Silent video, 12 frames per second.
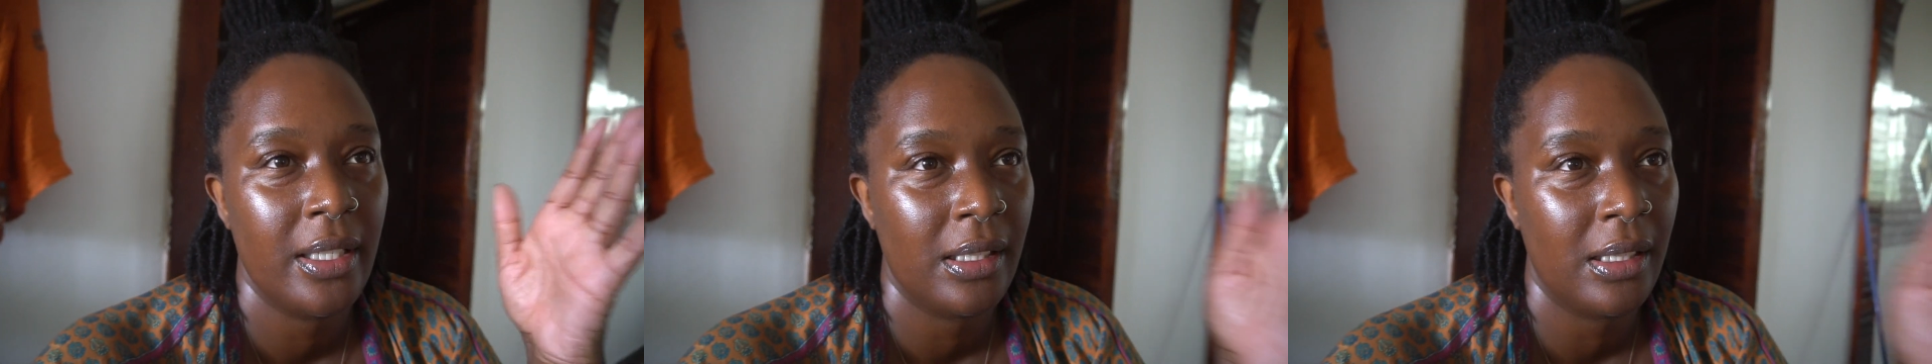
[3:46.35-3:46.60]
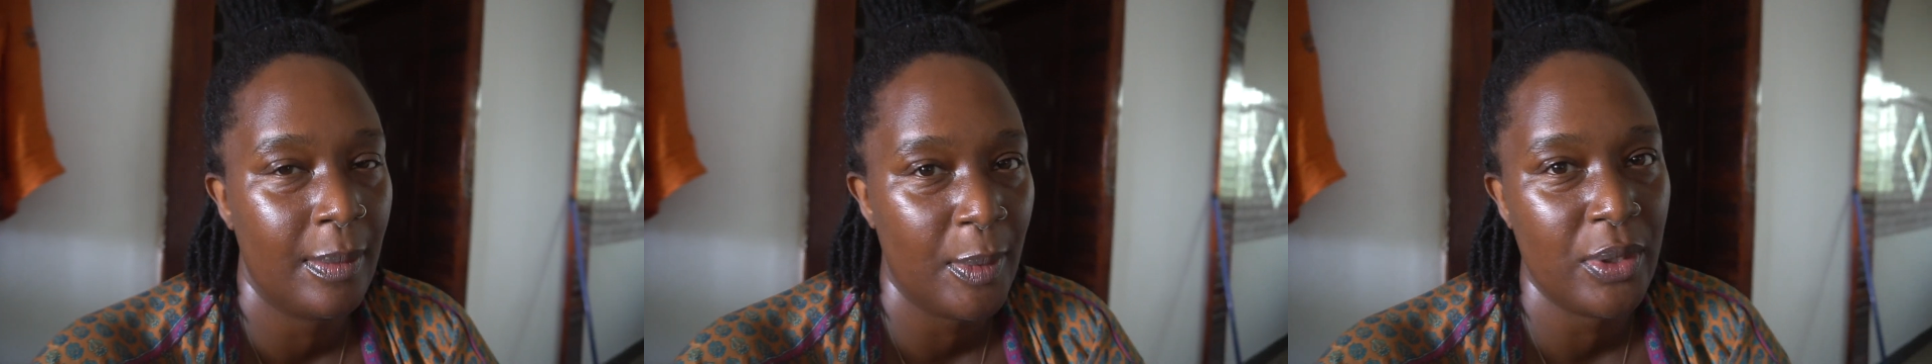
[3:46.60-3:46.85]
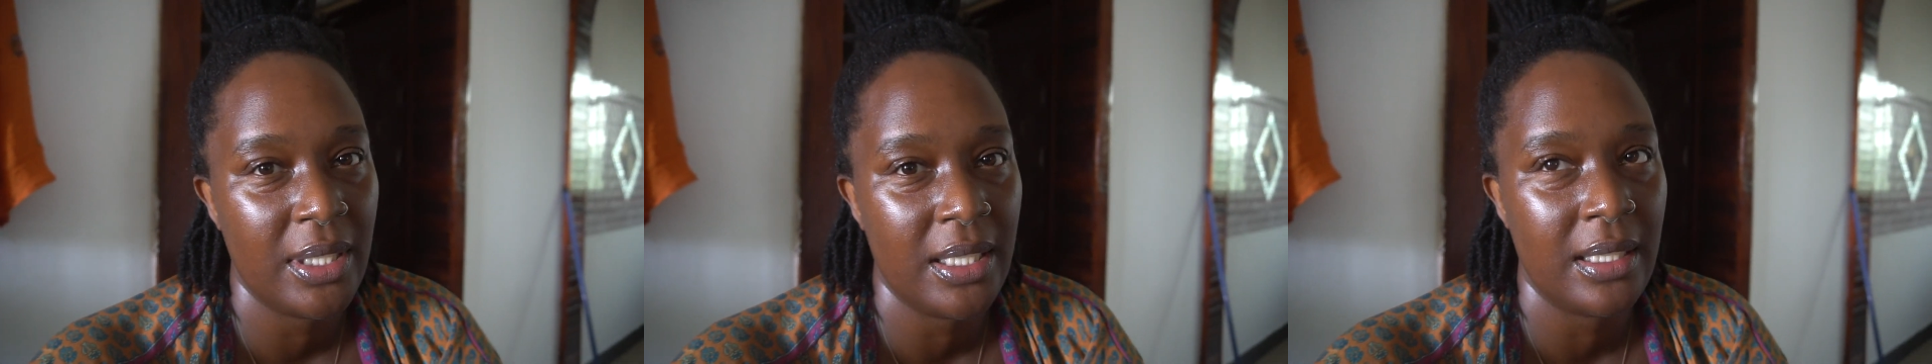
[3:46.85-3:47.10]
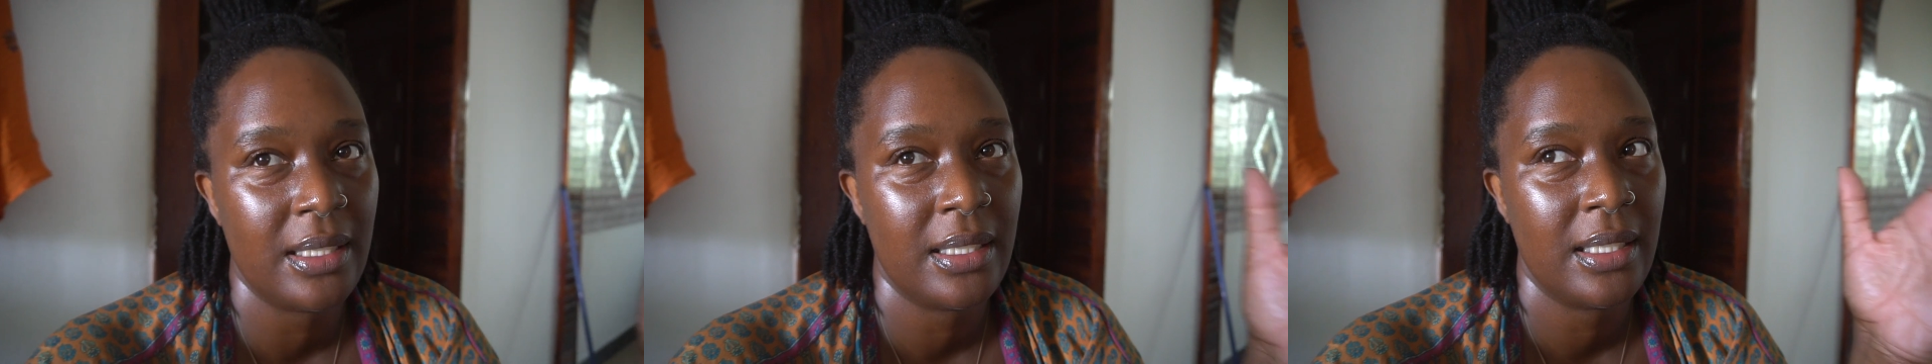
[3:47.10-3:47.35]
limo
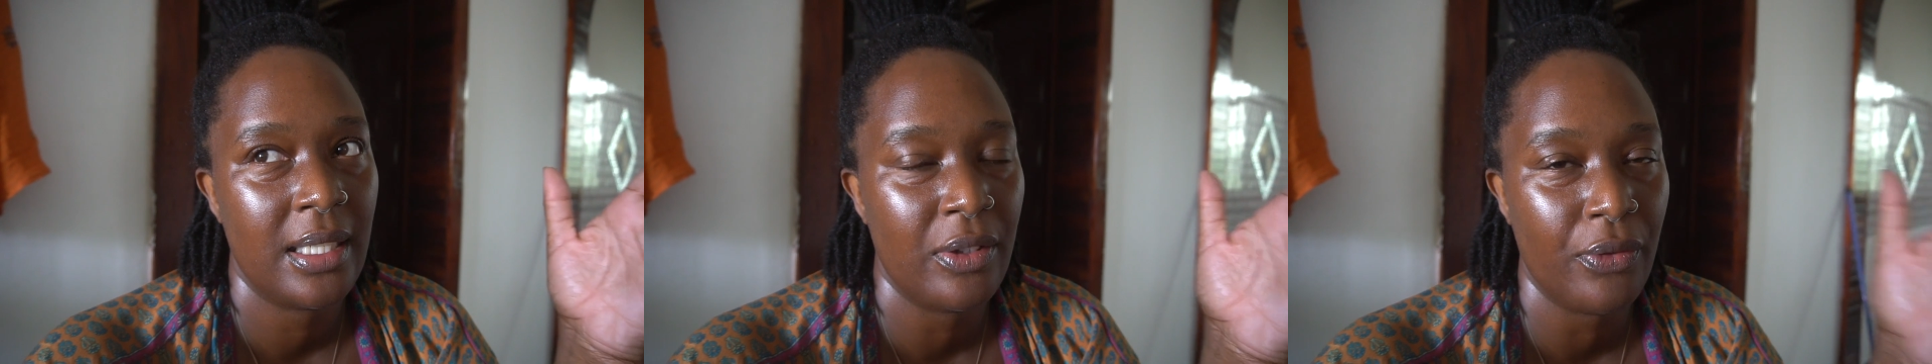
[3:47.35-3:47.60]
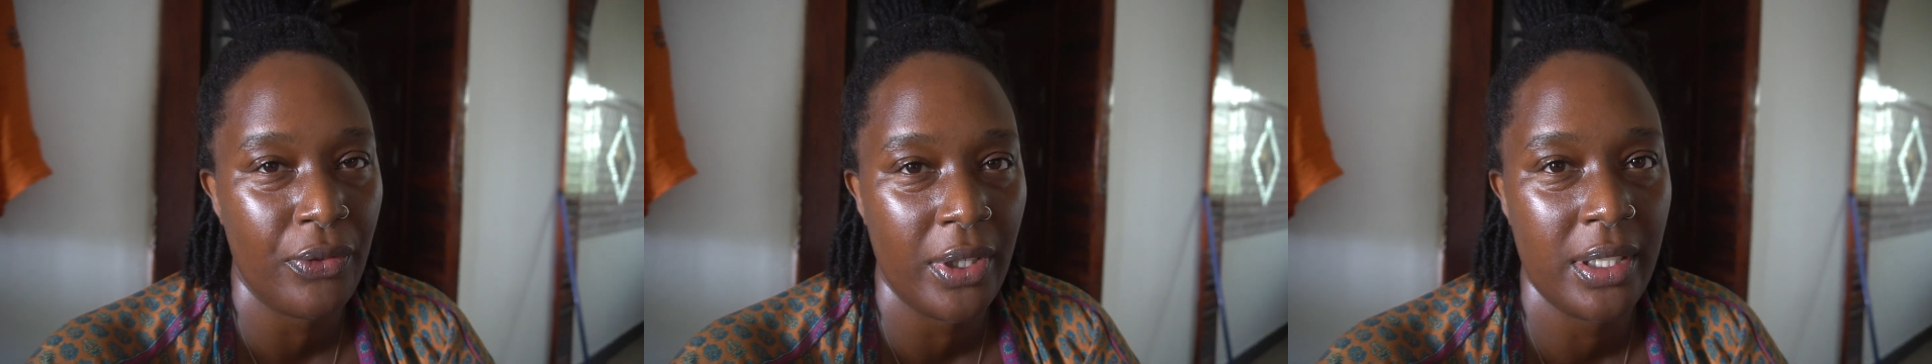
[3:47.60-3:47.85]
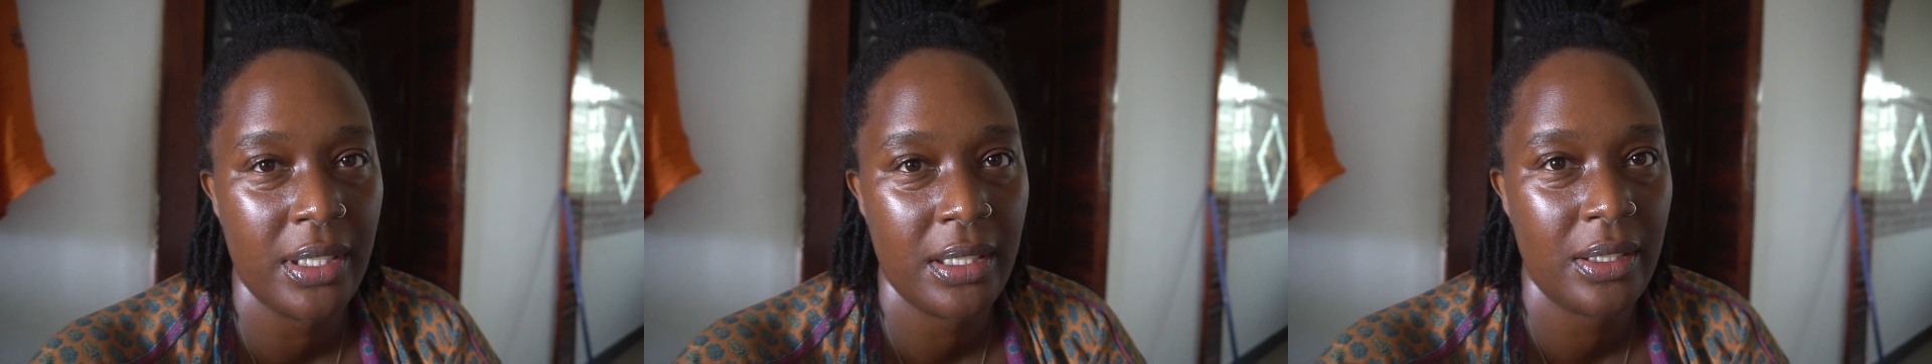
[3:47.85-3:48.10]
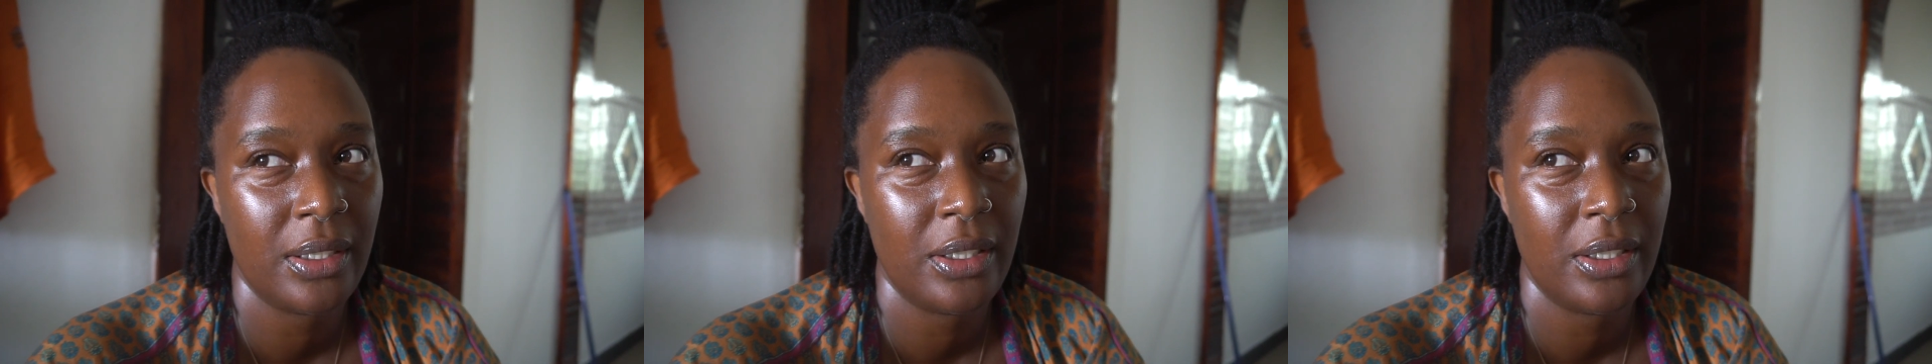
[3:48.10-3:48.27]
tint in the front.